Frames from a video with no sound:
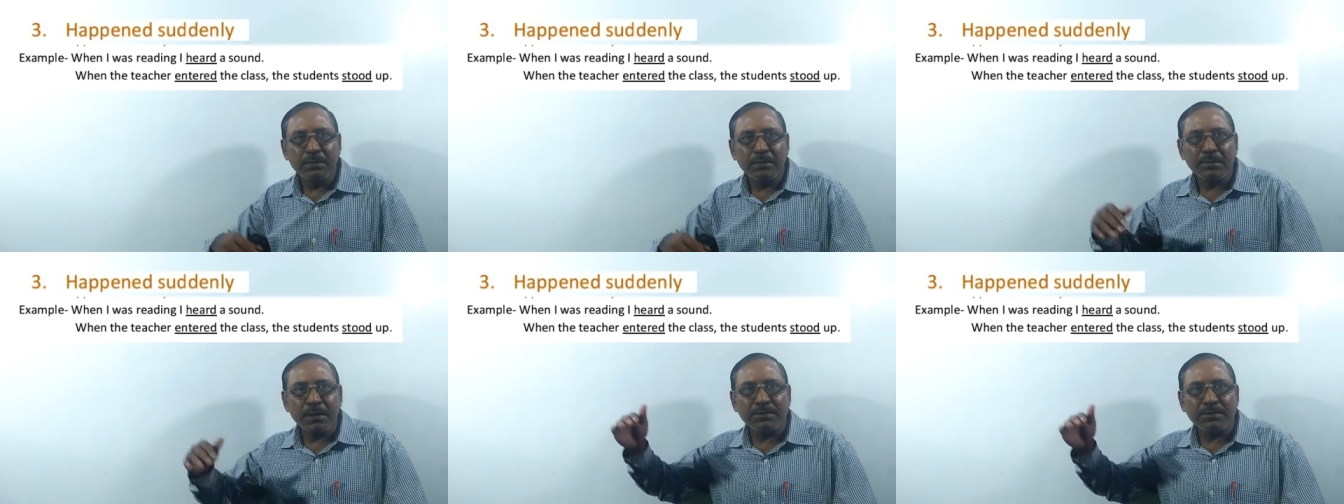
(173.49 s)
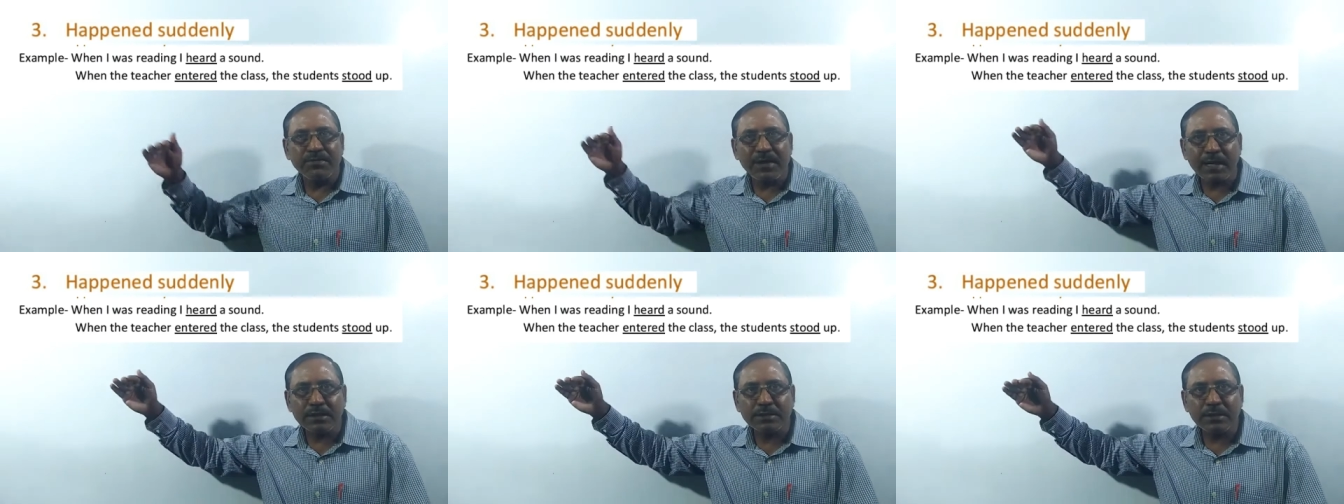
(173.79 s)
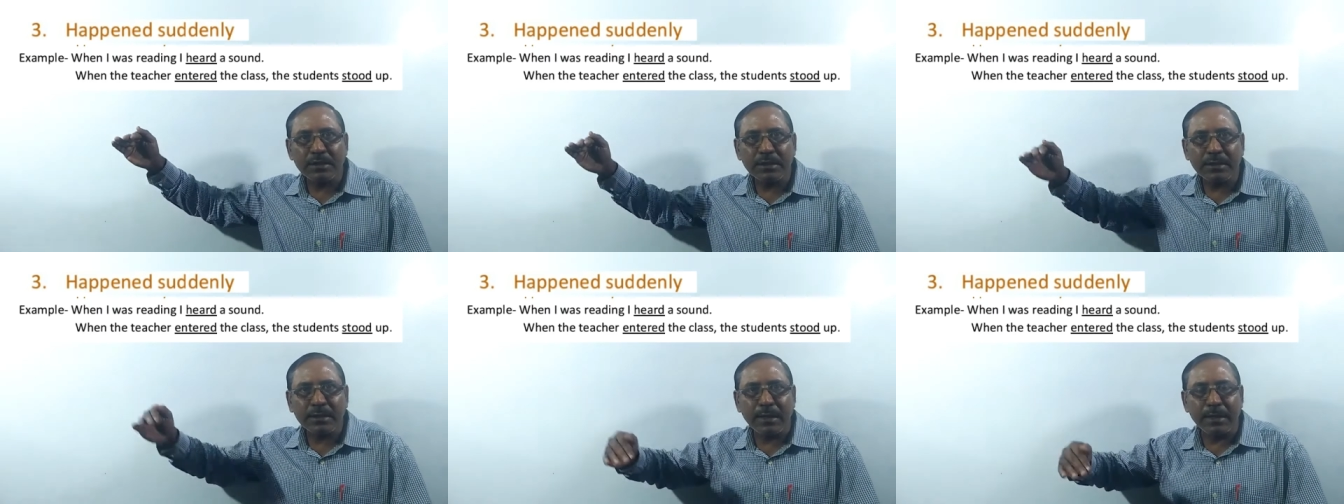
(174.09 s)
But
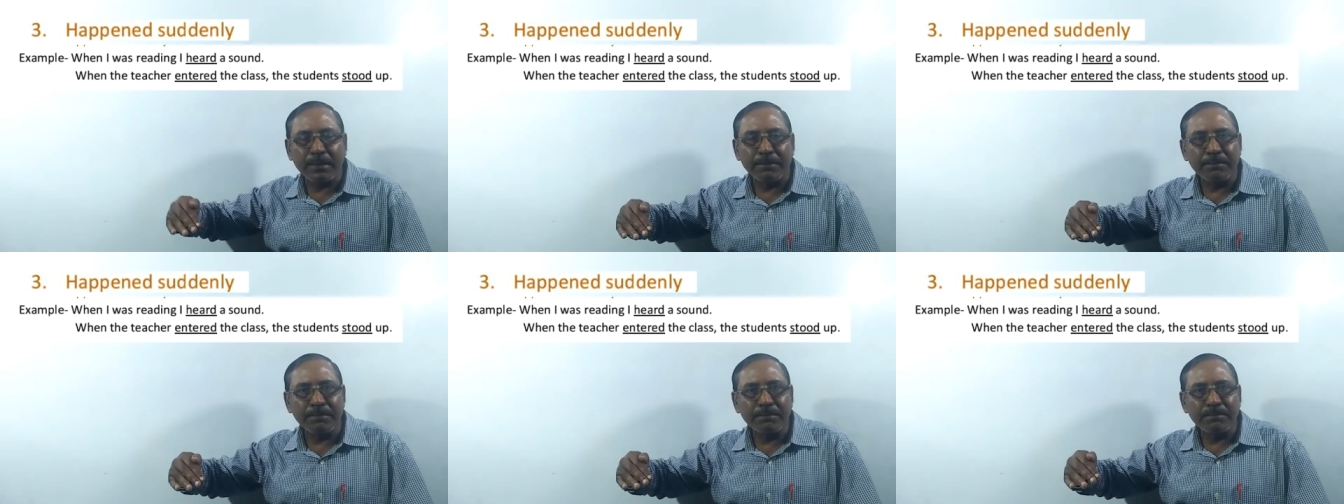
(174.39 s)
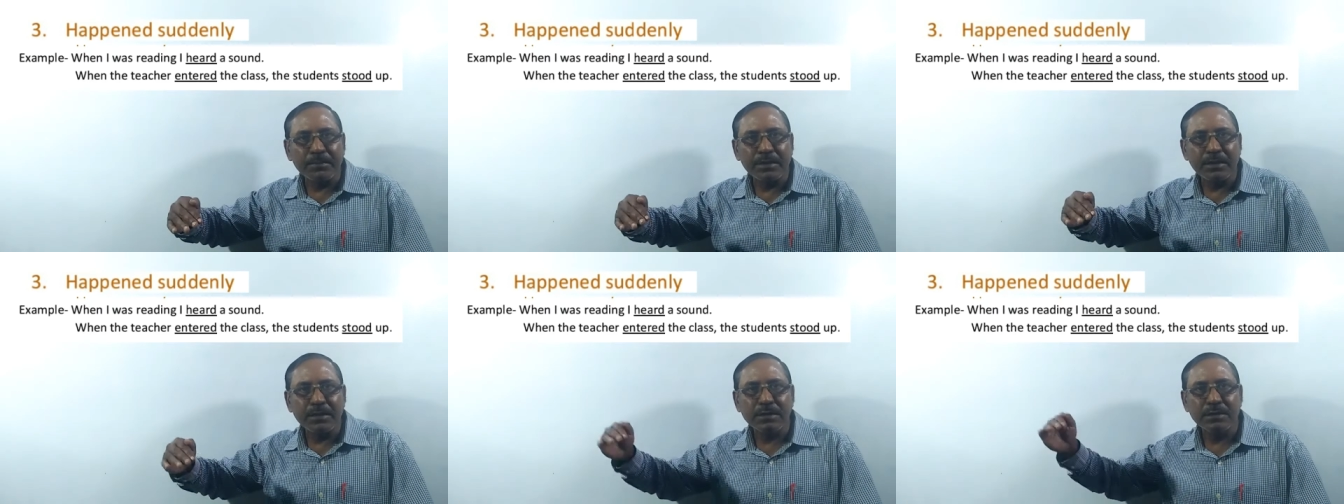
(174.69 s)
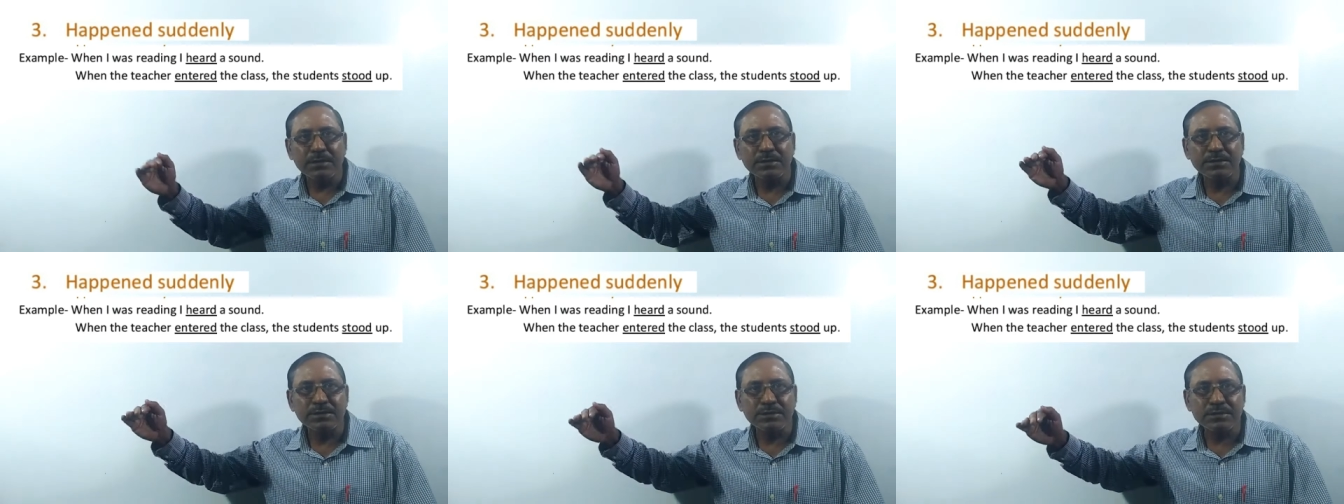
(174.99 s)
father came,
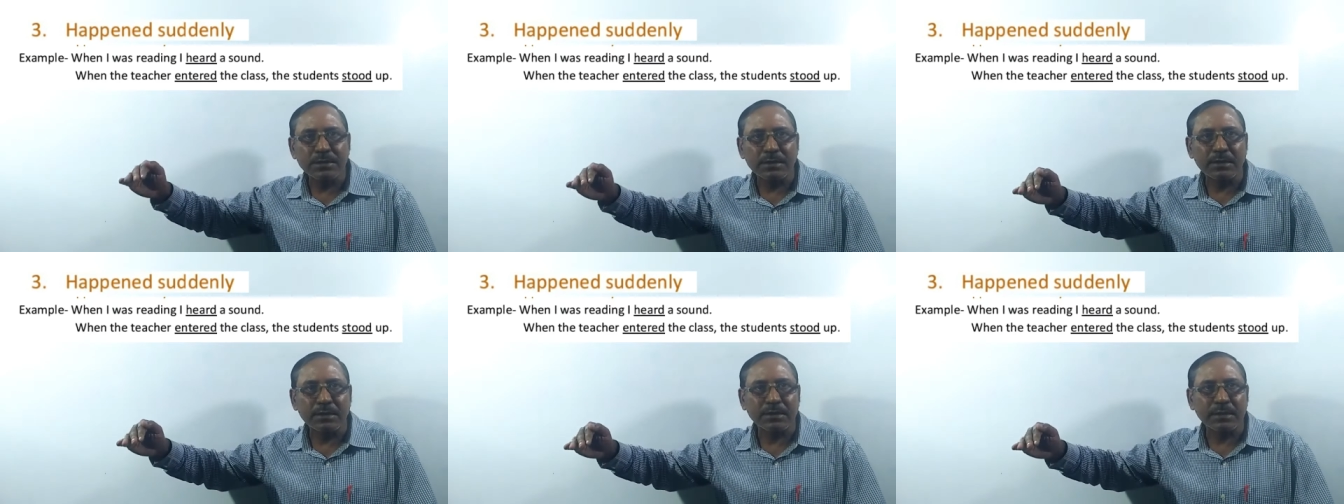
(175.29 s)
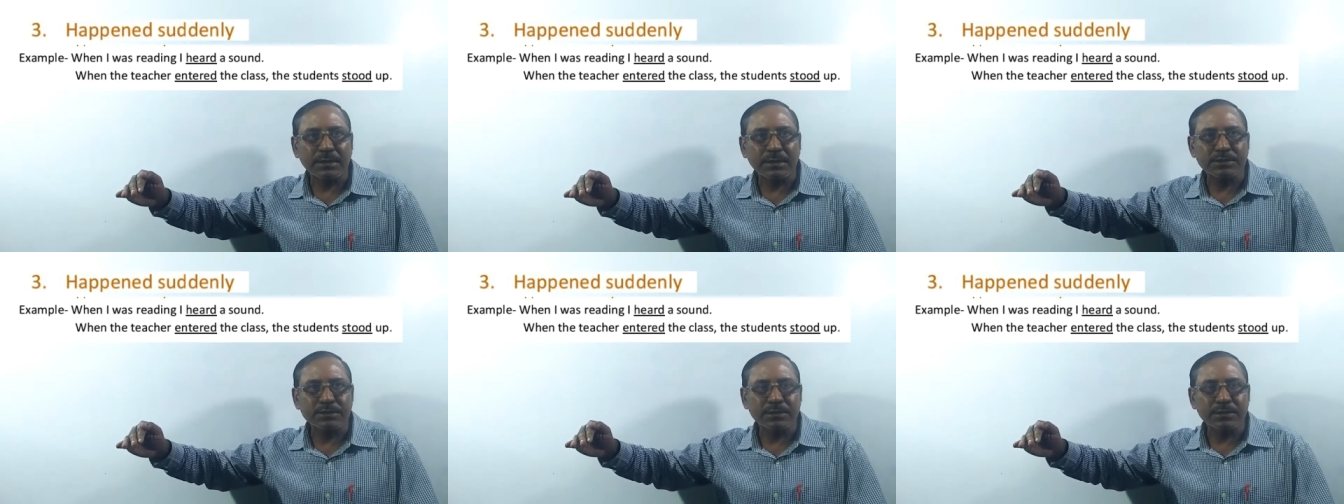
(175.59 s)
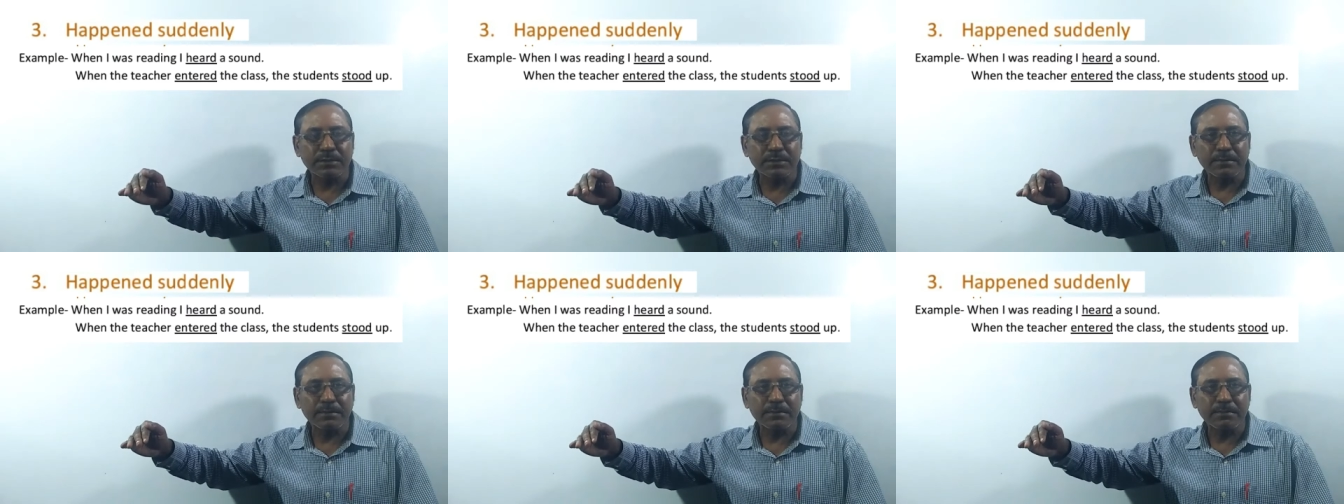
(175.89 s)
sudden action.